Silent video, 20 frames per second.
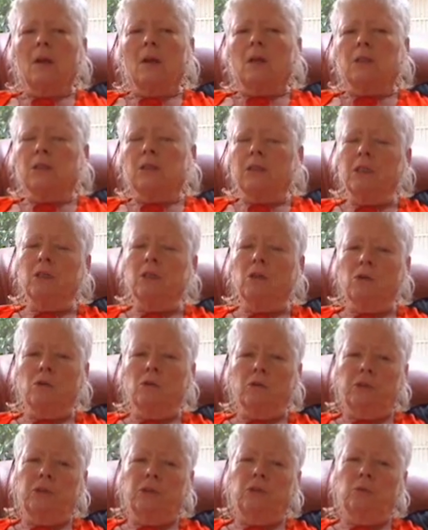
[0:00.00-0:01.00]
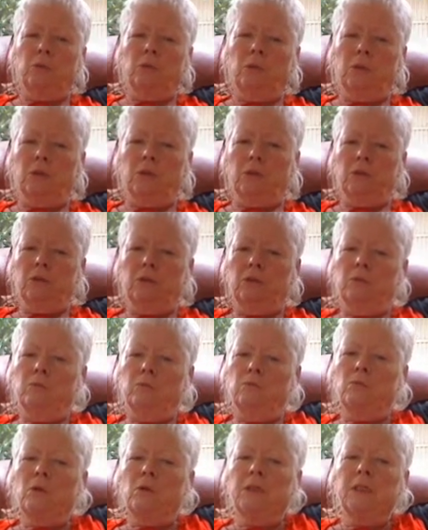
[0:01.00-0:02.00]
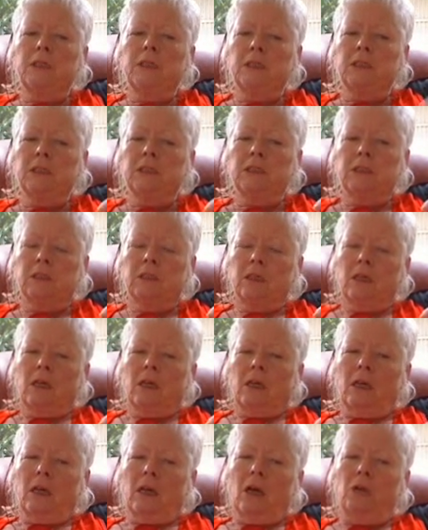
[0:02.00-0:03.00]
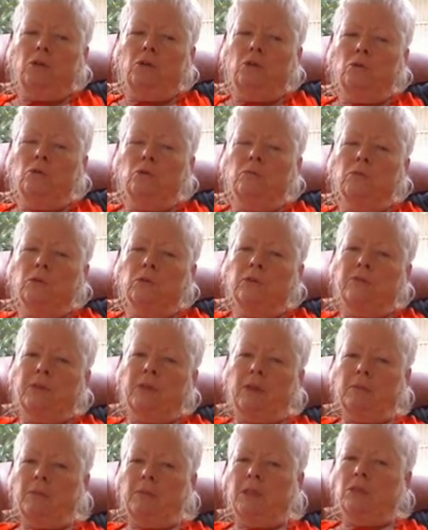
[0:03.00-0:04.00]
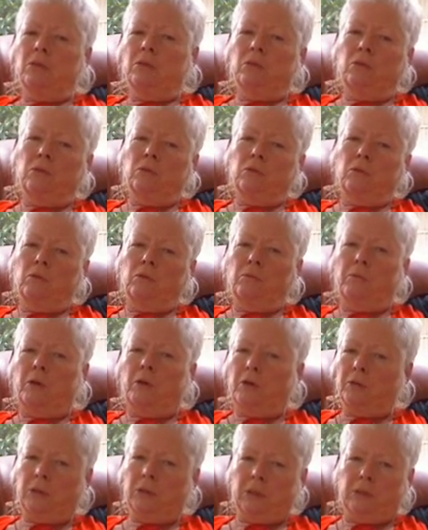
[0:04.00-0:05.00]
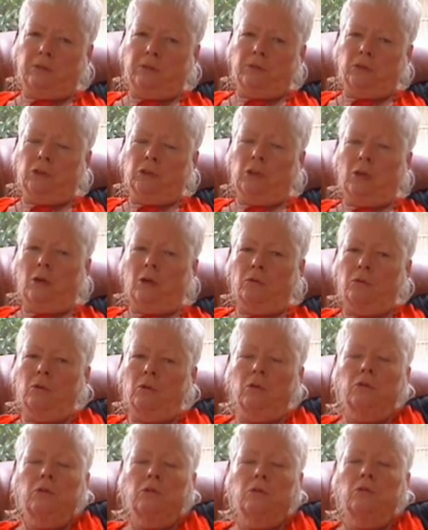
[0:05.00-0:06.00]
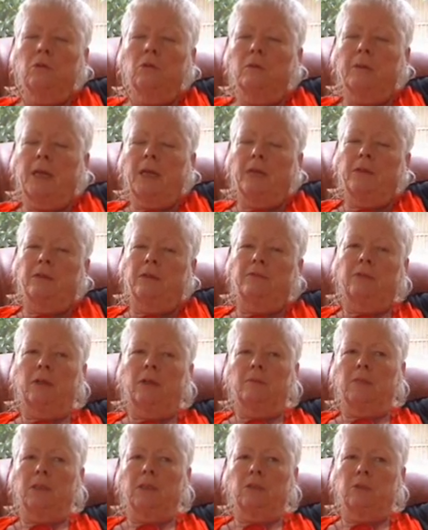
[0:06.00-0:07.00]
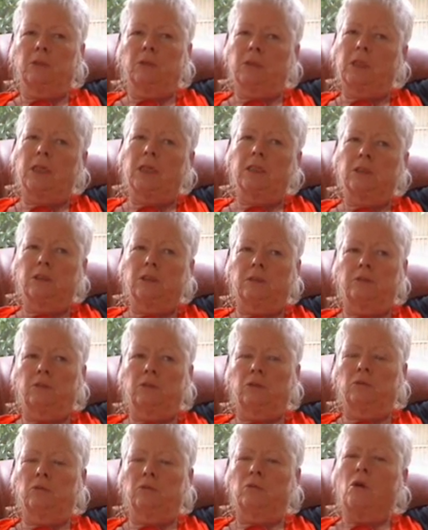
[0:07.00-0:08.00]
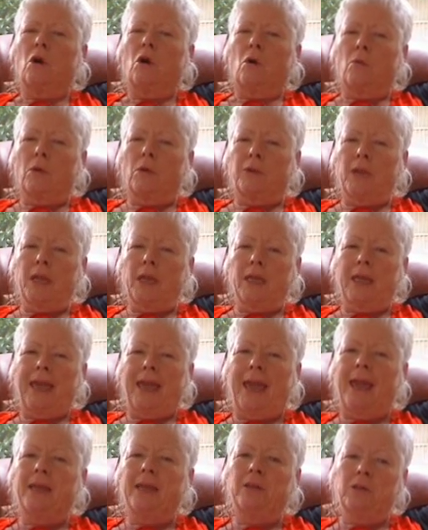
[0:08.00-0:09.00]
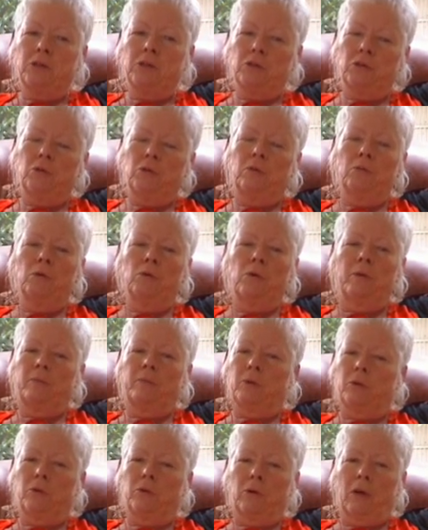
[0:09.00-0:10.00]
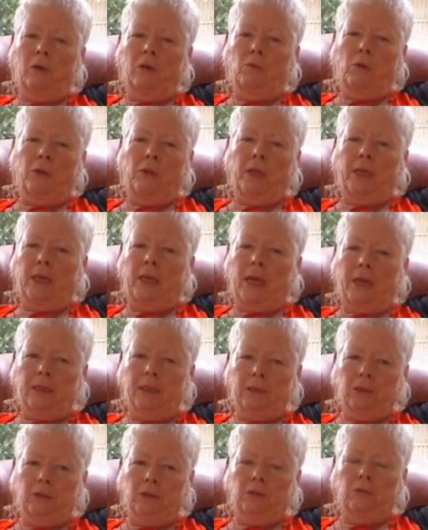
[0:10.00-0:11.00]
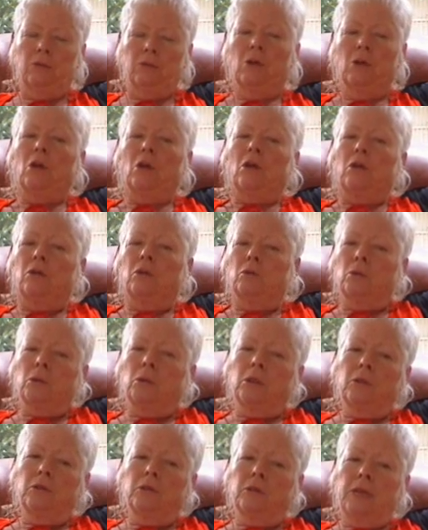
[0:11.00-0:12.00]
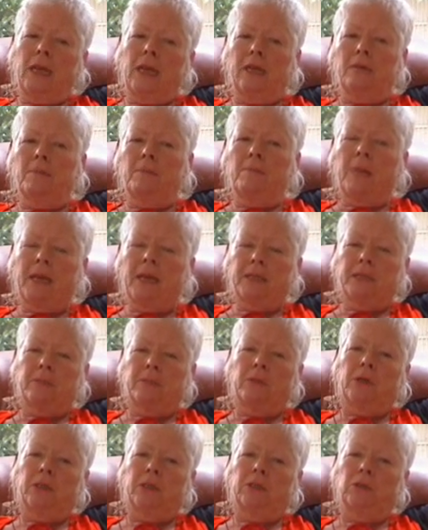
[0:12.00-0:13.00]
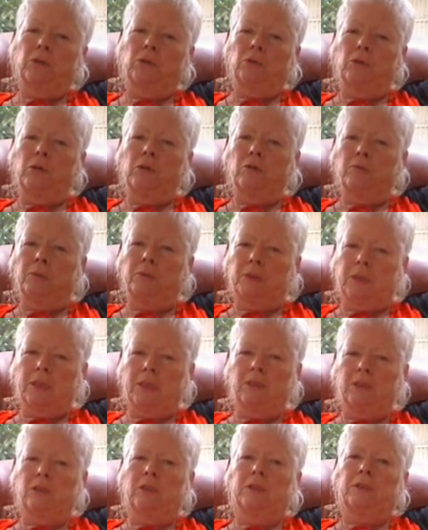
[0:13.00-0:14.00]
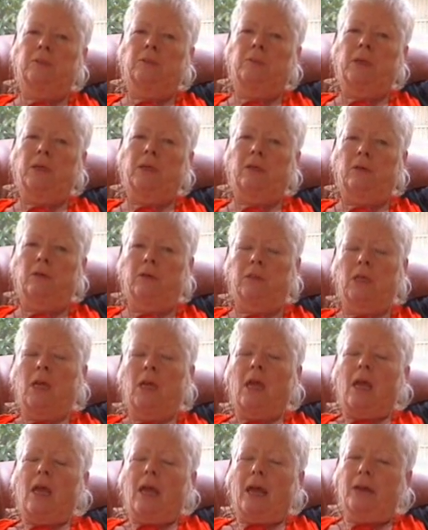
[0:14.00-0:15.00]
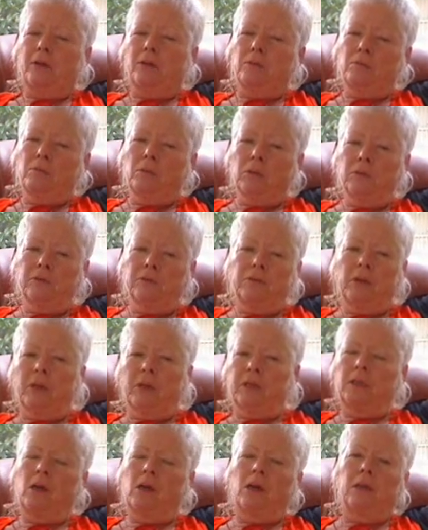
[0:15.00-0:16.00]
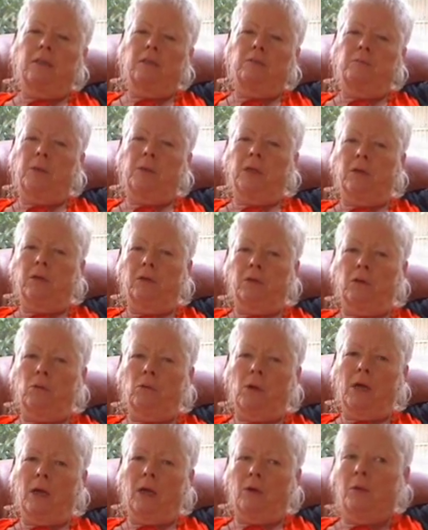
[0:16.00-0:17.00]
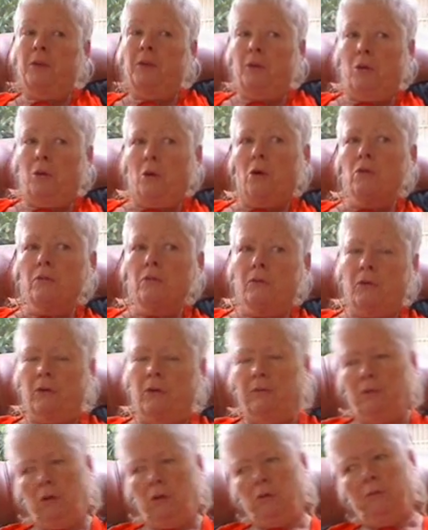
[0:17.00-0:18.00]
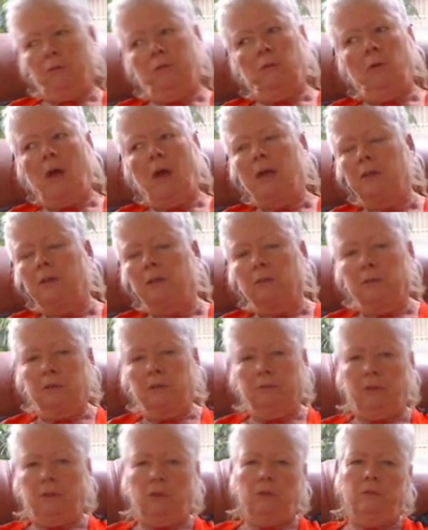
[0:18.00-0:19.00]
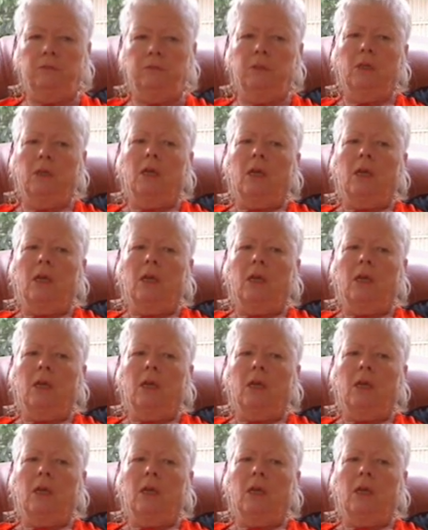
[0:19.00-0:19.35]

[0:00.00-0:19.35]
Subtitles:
So in the course you will learn what is a normal developmental process for a child. You'll learn all about the developmental stages of children, what they can do and, more importantly, what they can't do. You will learn how to maximise your own potential as a parent, how to modify the kind of parent you are, whether you're over-involved or under-involved.